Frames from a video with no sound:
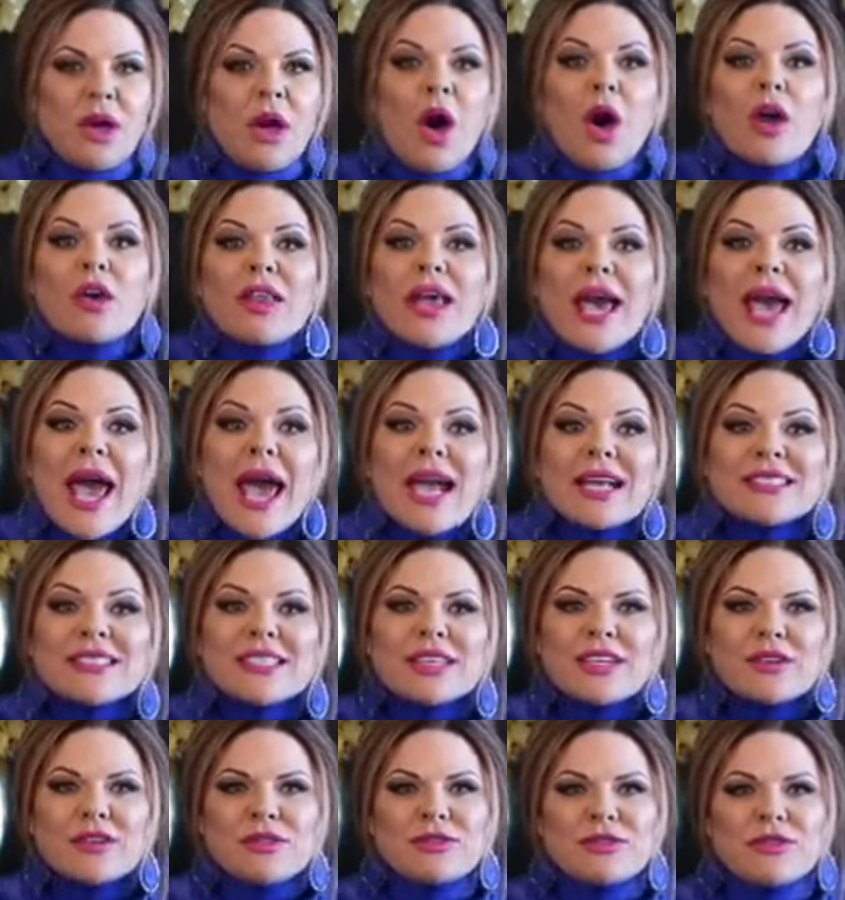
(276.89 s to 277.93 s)
Are they
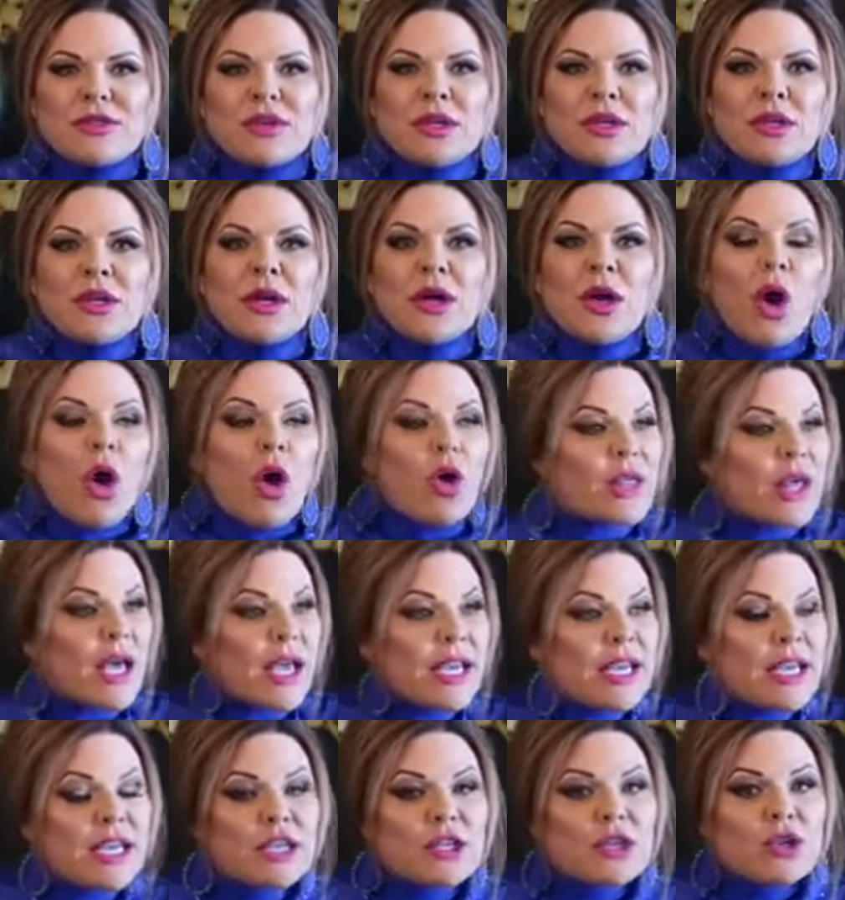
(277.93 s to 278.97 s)
active? Are
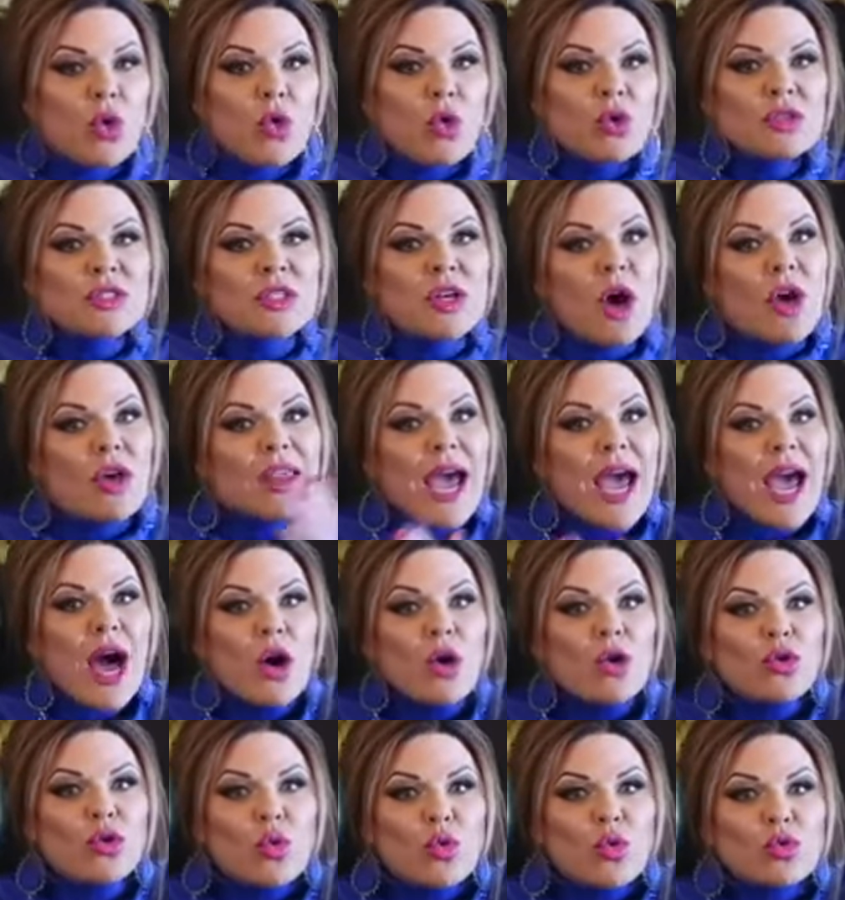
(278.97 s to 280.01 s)
they indoors? Are they
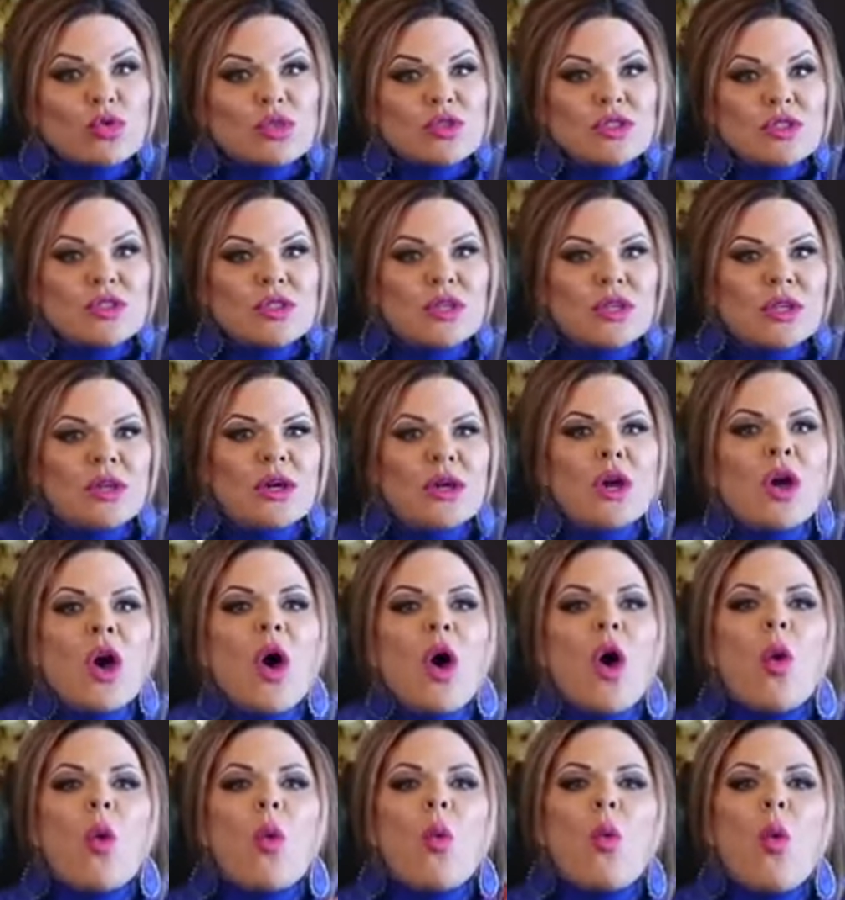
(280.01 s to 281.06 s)
outdoors?
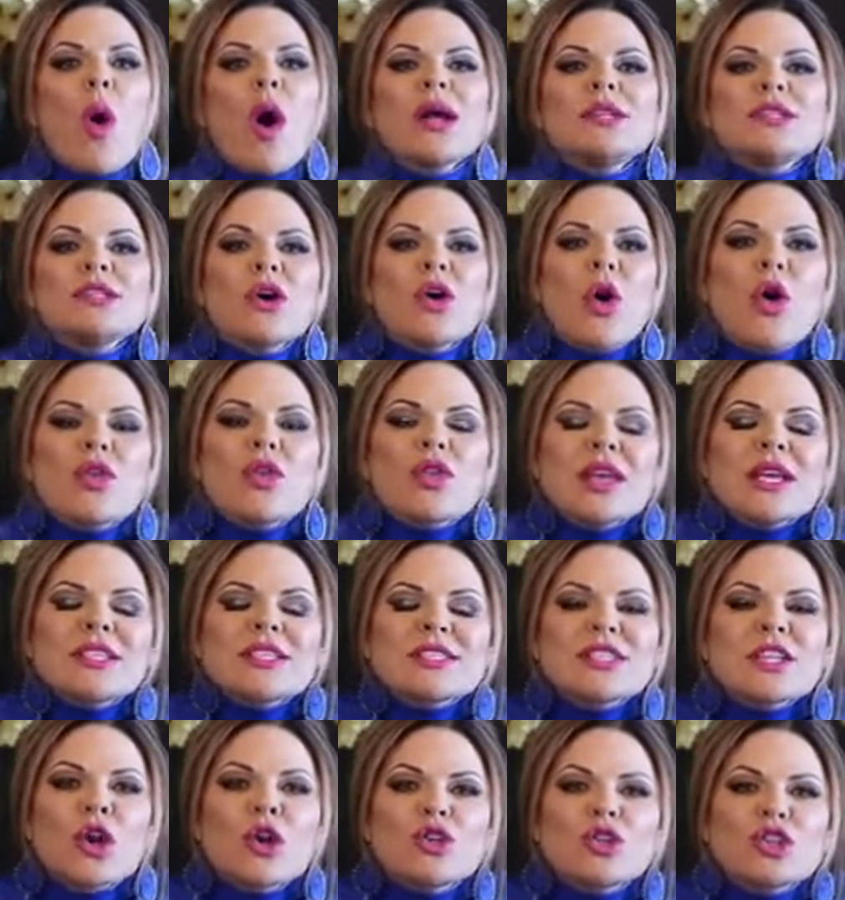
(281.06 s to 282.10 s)
What are their
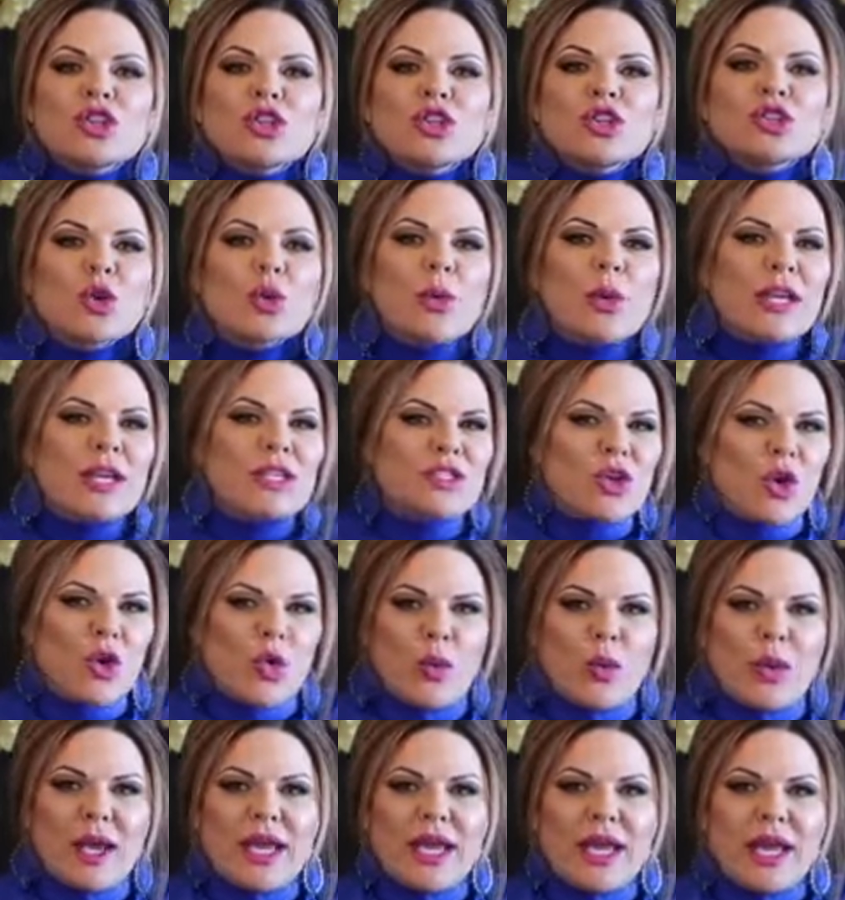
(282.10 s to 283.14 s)
social doings on
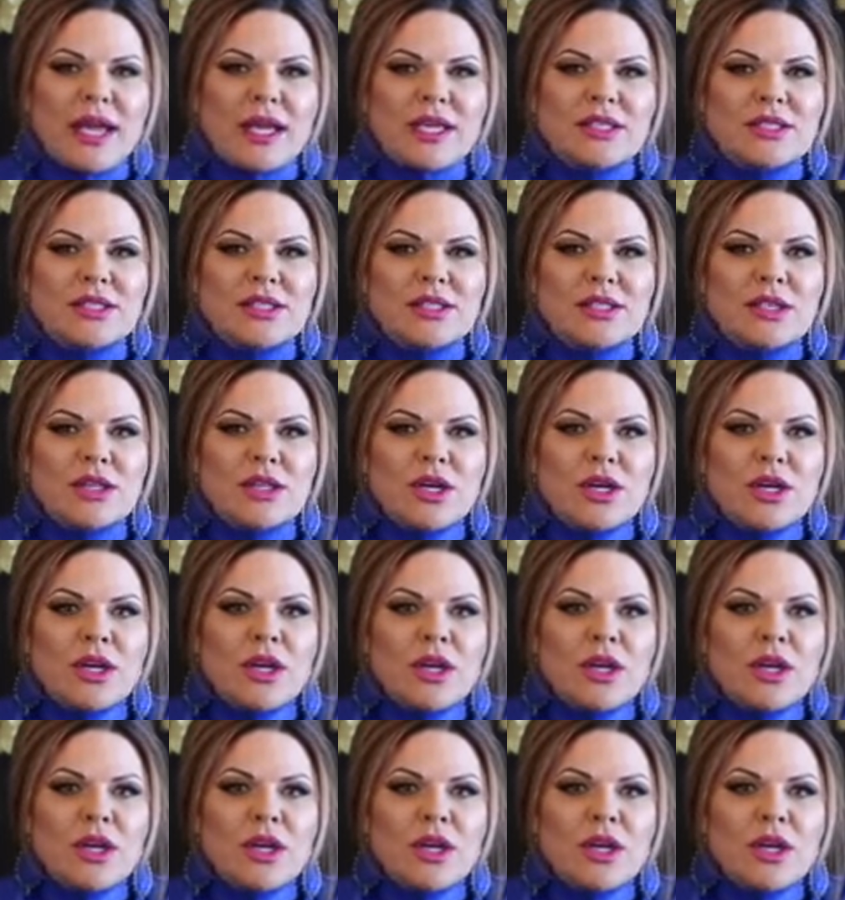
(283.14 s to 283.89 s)
weekends?